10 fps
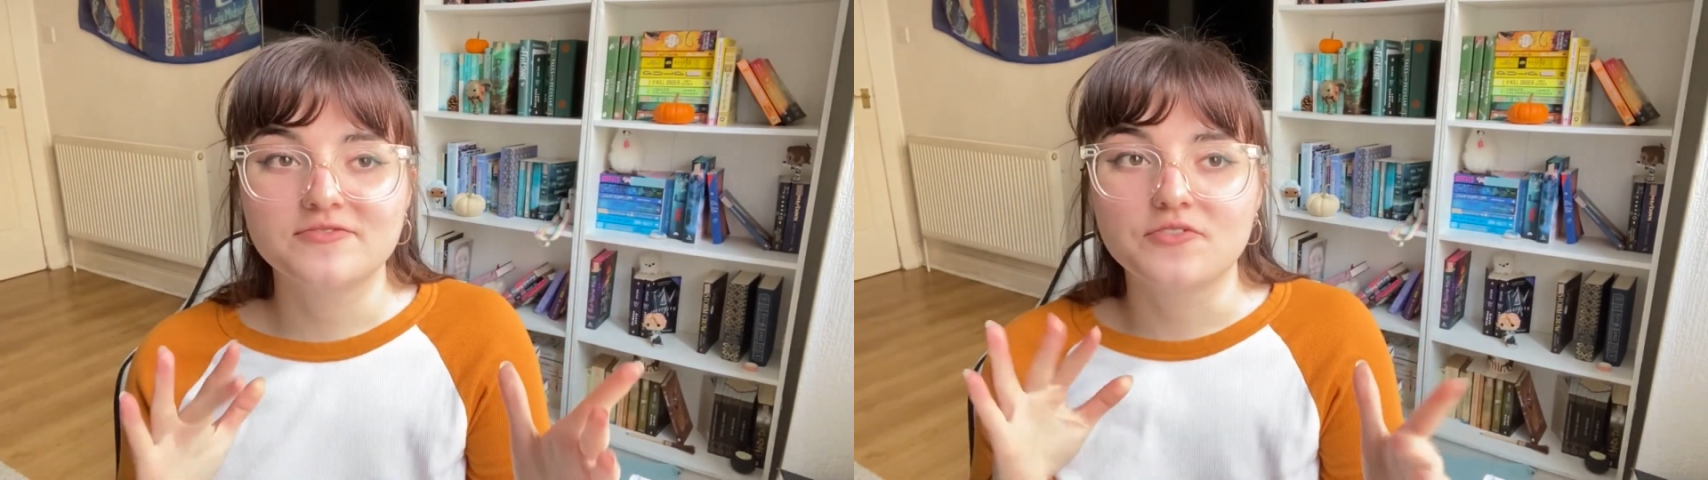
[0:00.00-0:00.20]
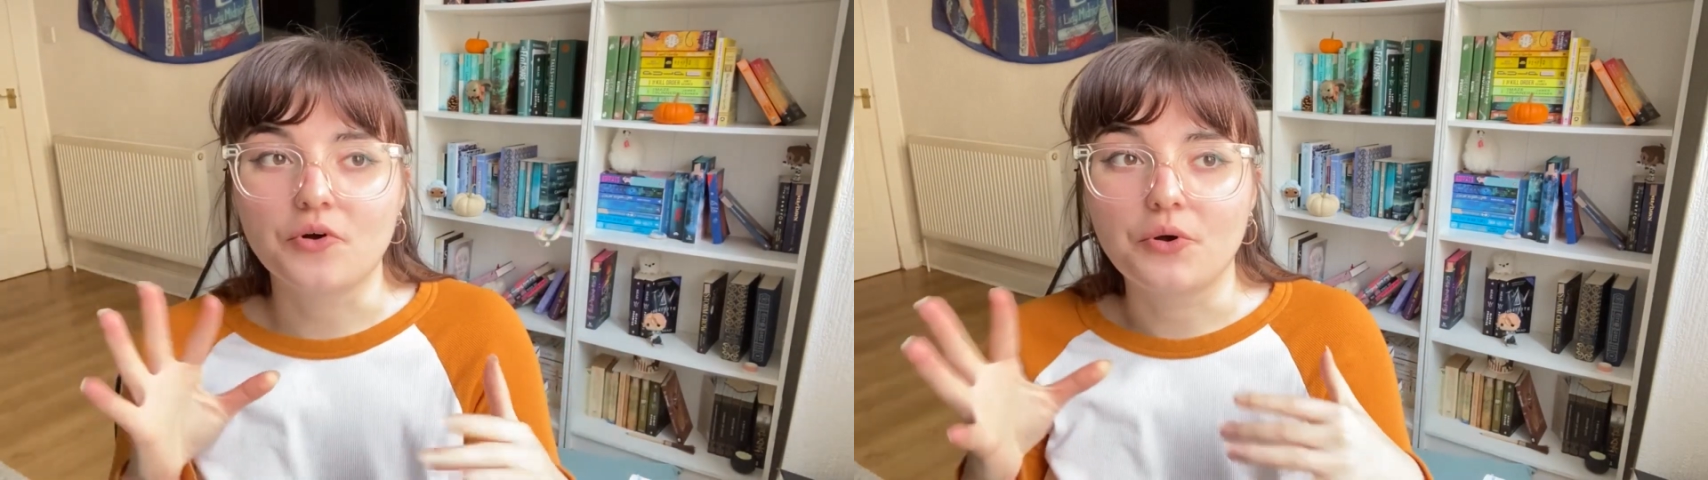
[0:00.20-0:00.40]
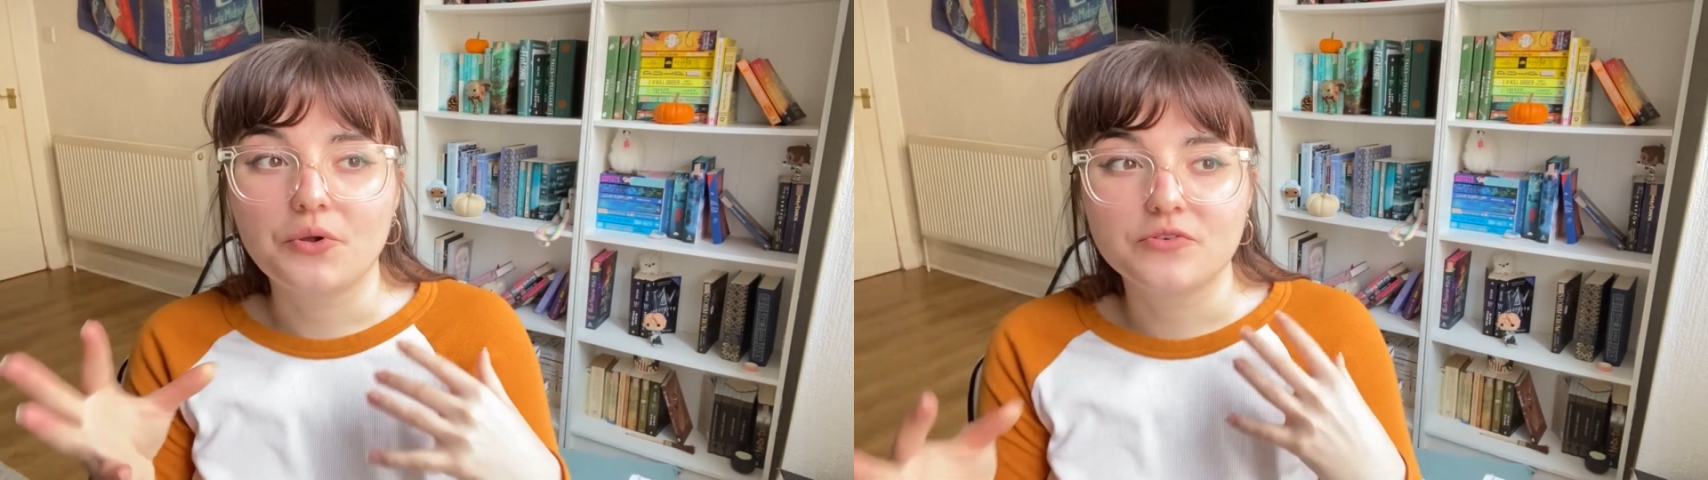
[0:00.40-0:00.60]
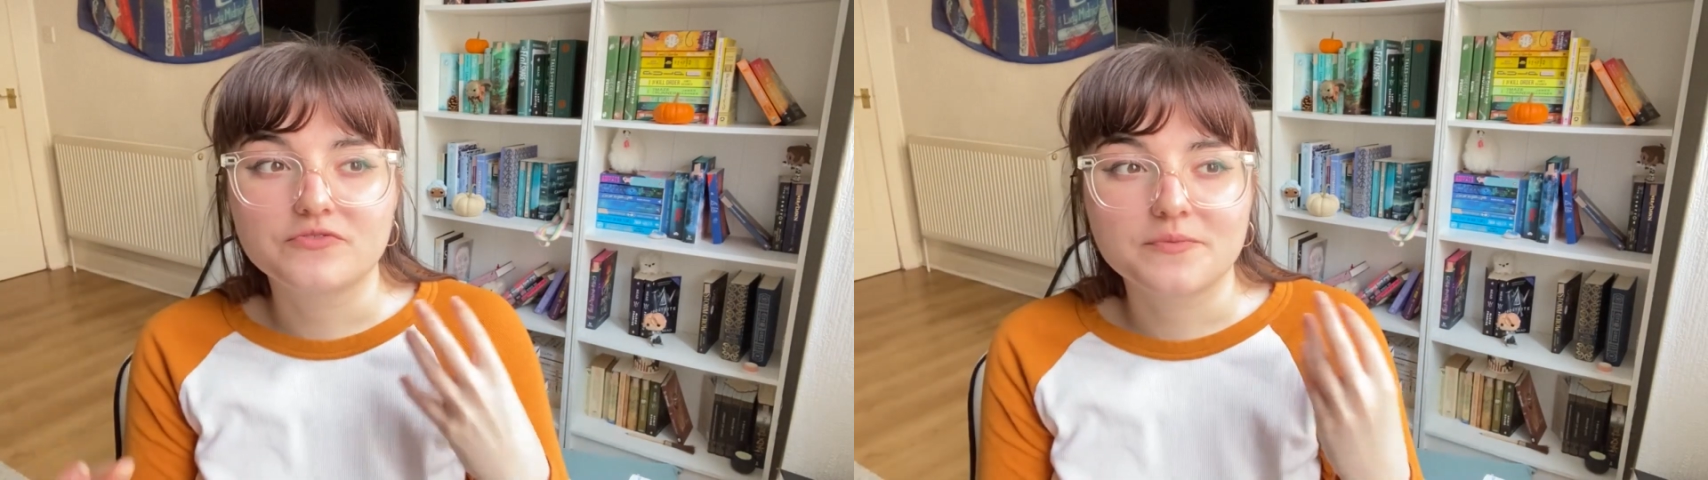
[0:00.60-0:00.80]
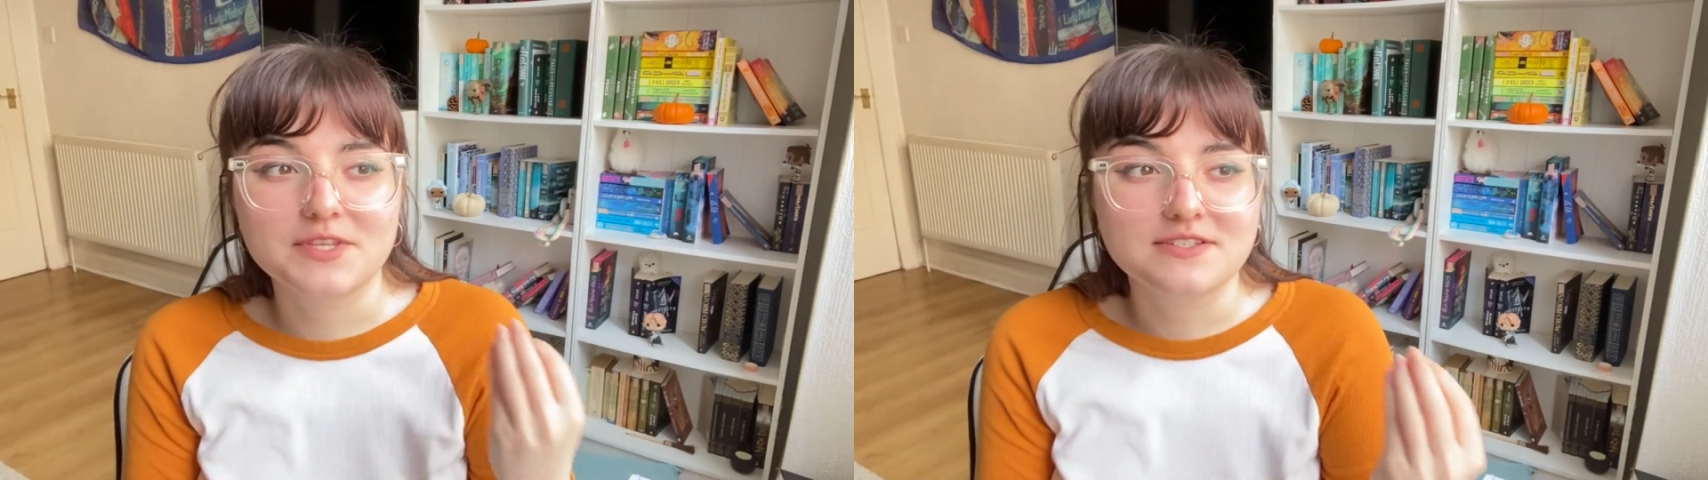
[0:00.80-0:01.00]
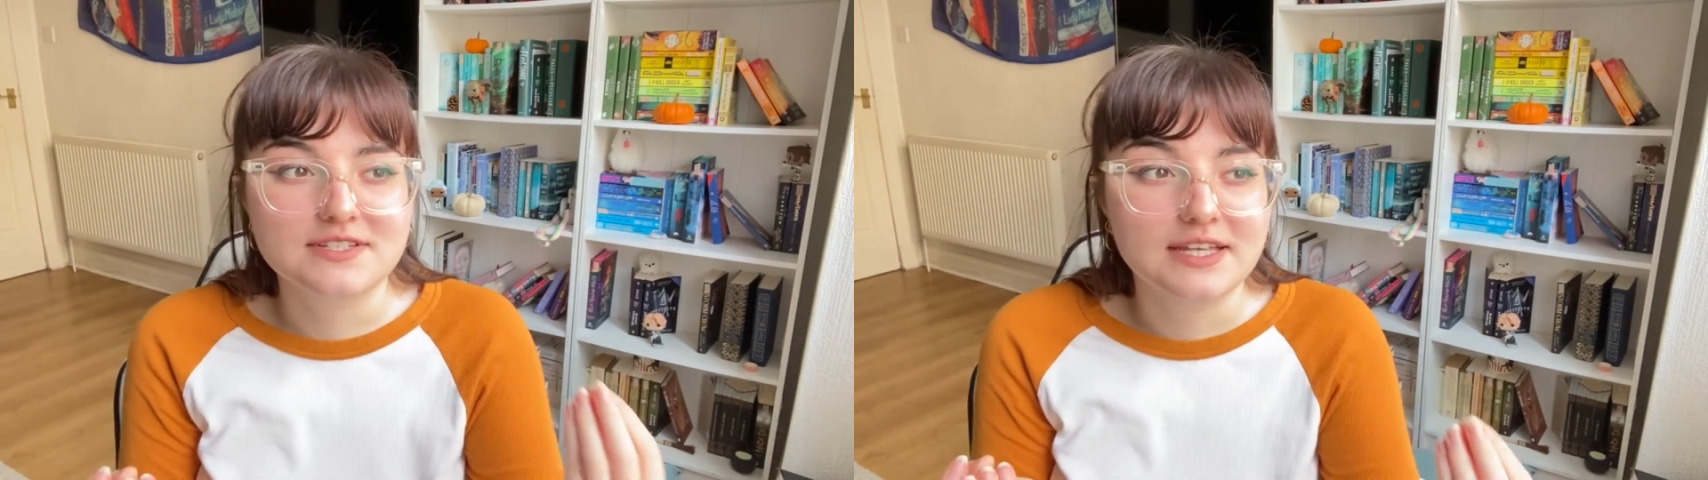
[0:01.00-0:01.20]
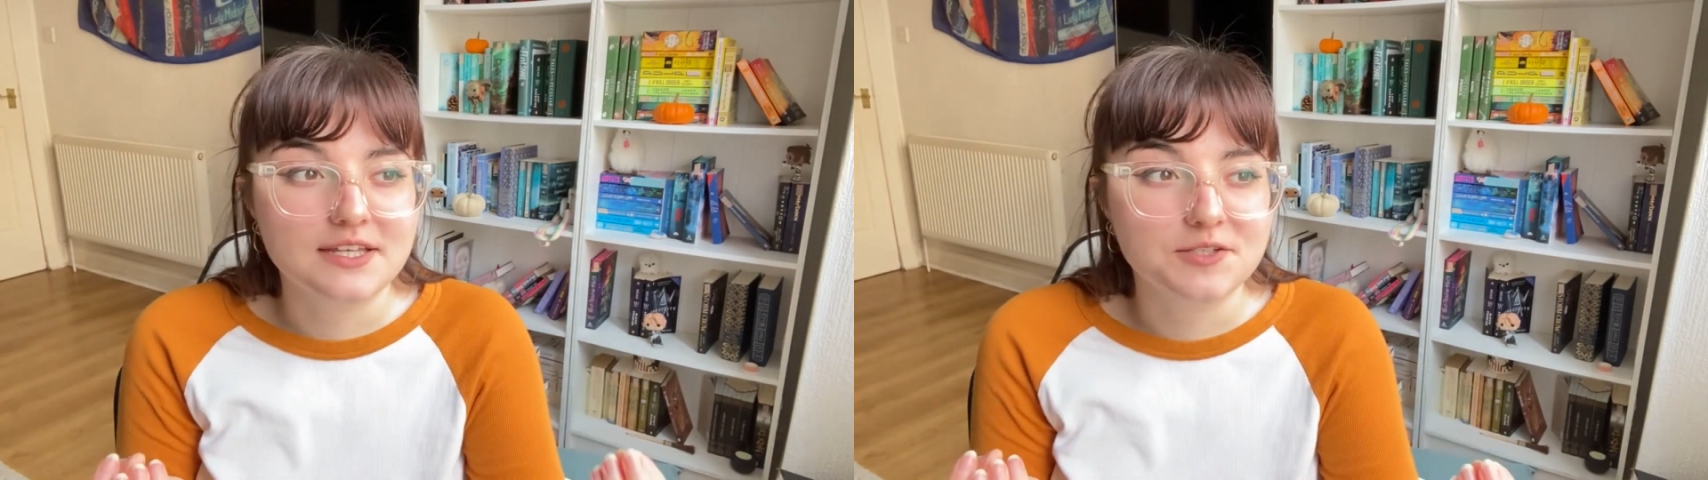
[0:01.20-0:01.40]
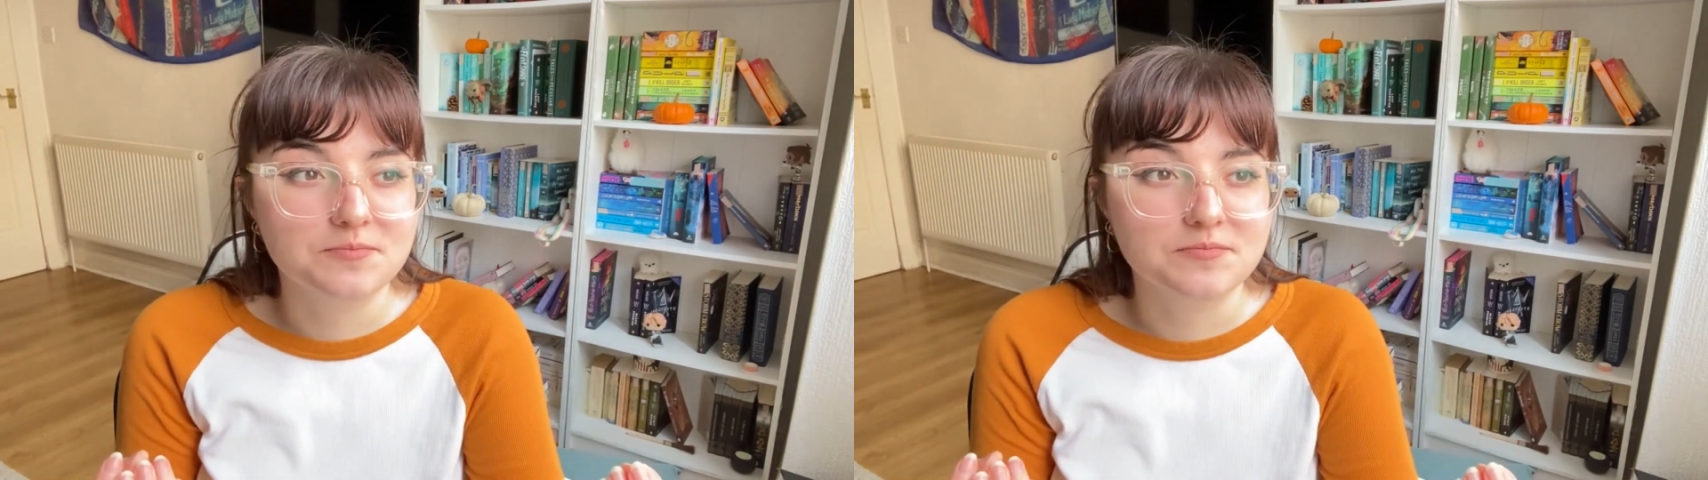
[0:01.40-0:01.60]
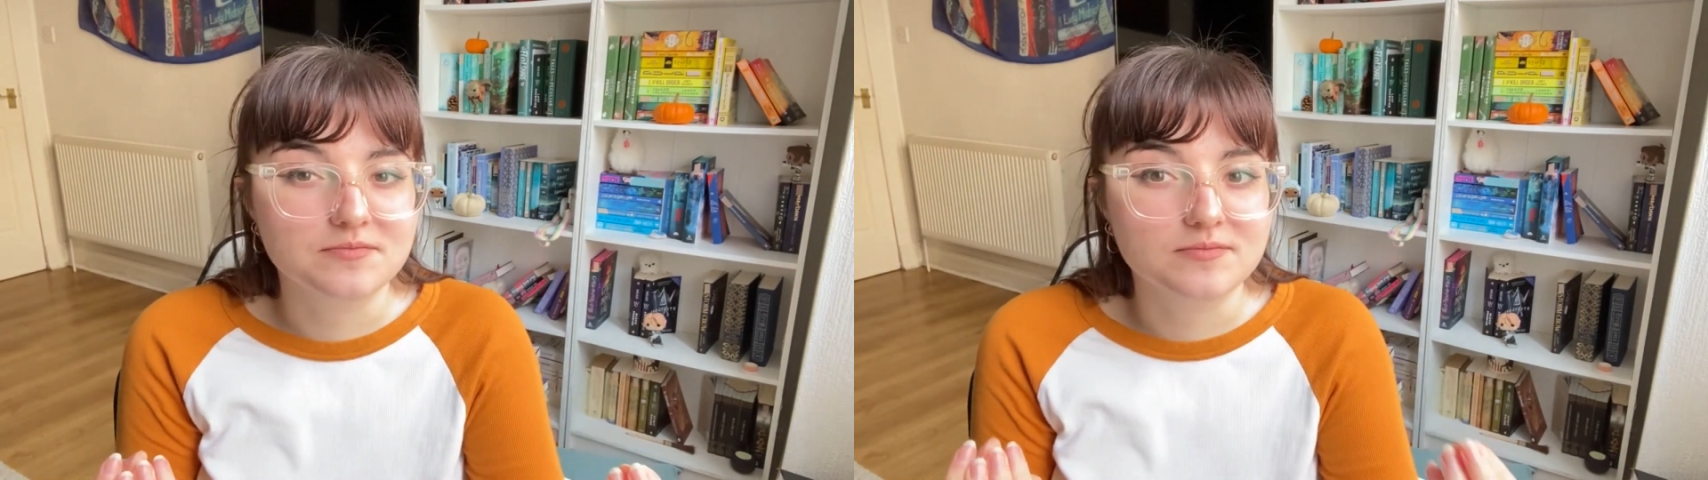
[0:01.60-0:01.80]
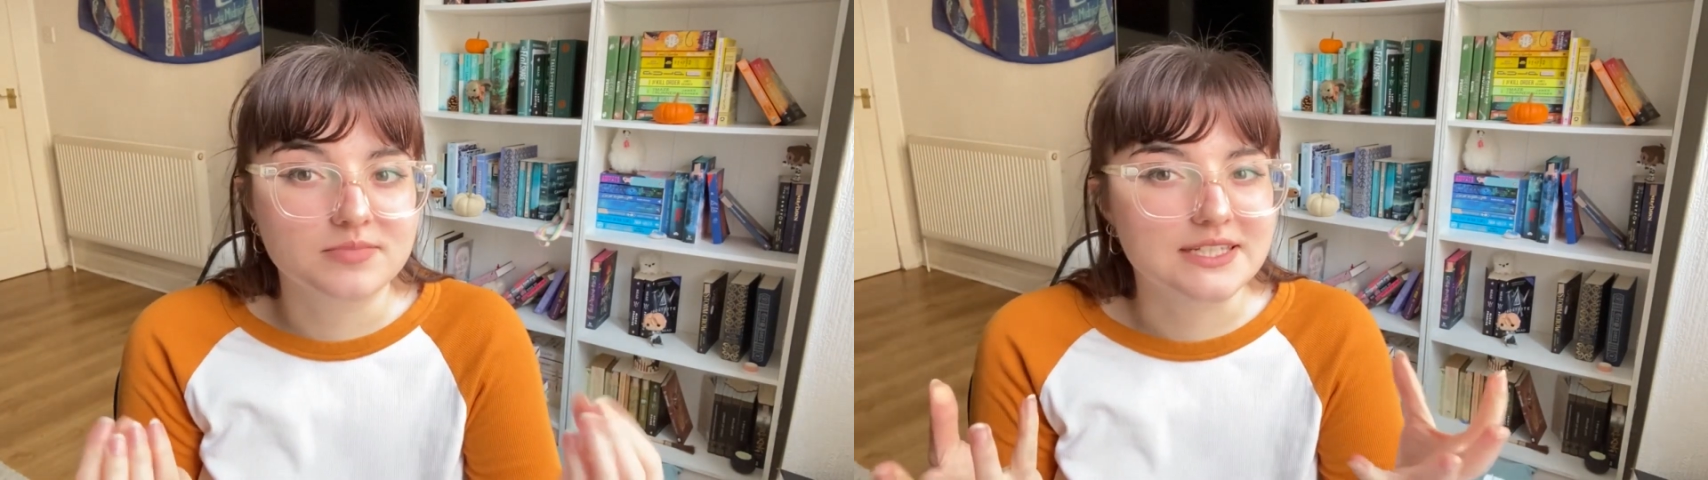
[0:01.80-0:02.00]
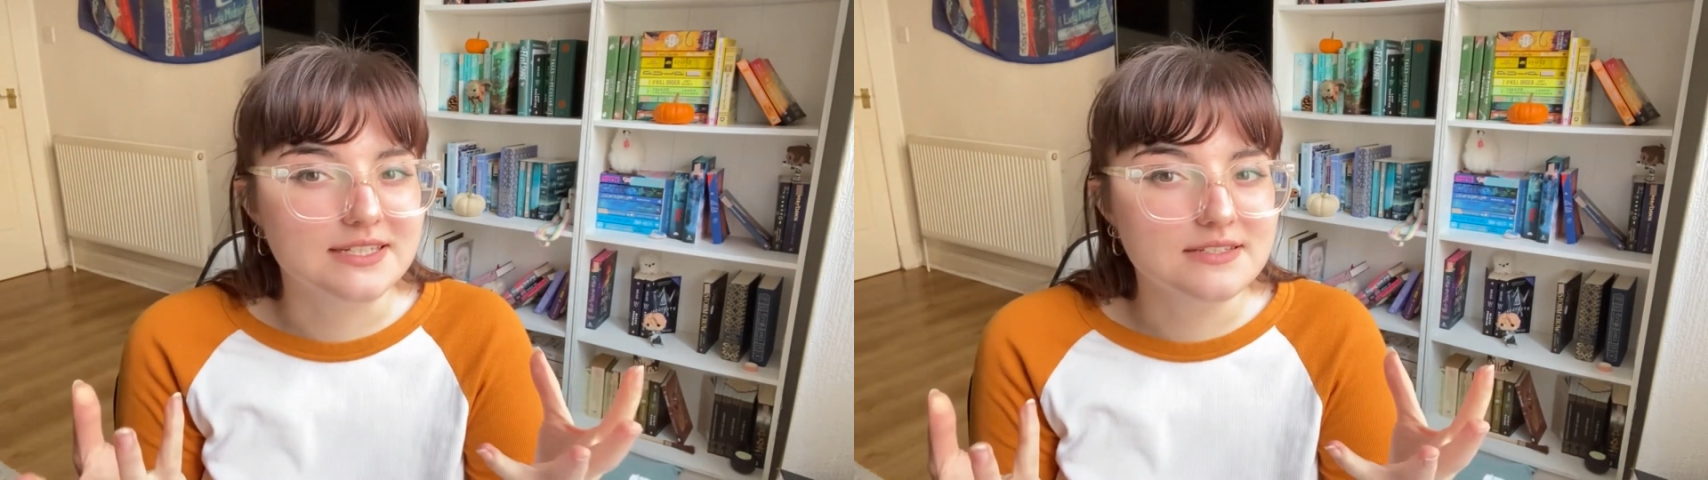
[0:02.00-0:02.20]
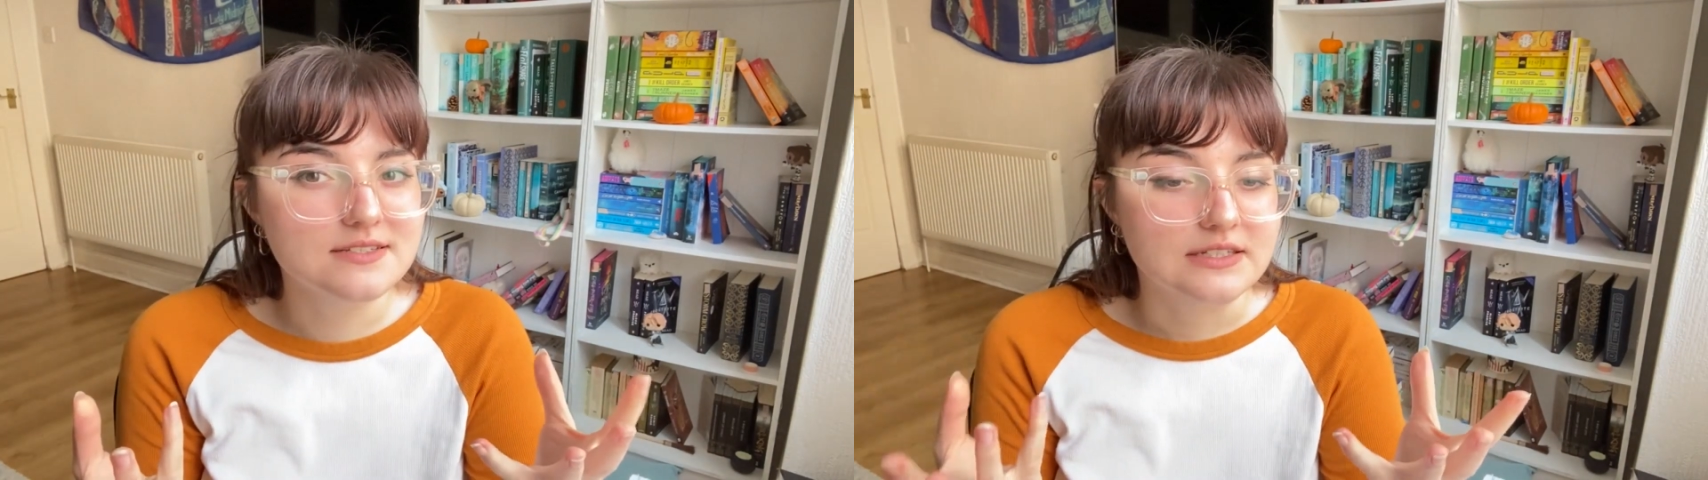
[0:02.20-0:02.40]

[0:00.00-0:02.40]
all from the same place.